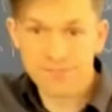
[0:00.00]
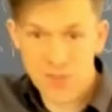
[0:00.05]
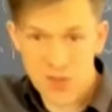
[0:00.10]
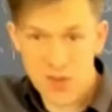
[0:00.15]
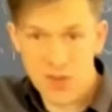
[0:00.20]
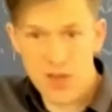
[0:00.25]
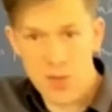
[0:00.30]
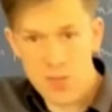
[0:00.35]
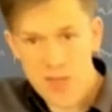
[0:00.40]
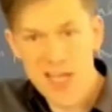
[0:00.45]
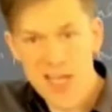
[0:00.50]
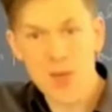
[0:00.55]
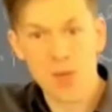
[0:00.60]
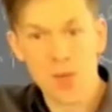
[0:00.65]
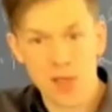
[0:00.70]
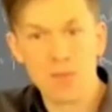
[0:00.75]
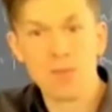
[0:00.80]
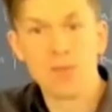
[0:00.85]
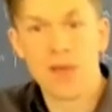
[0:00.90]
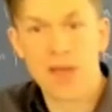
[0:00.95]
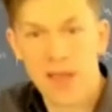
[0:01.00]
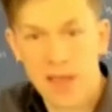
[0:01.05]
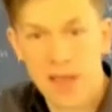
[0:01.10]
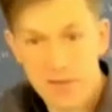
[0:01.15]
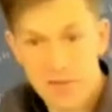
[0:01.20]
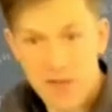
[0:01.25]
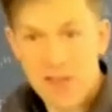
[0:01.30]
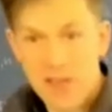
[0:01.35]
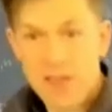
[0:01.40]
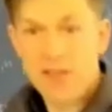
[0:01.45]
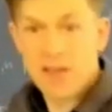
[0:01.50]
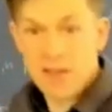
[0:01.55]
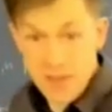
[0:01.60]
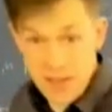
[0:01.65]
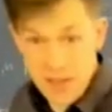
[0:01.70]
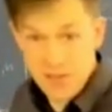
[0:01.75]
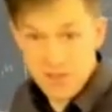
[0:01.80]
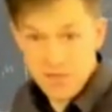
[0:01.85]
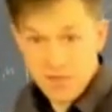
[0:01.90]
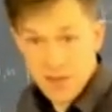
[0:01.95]
So they're minimum and infinity and
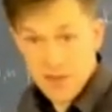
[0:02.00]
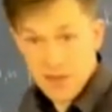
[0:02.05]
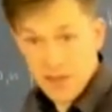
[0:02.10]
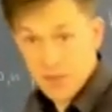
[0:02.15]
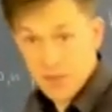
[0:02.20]
infinite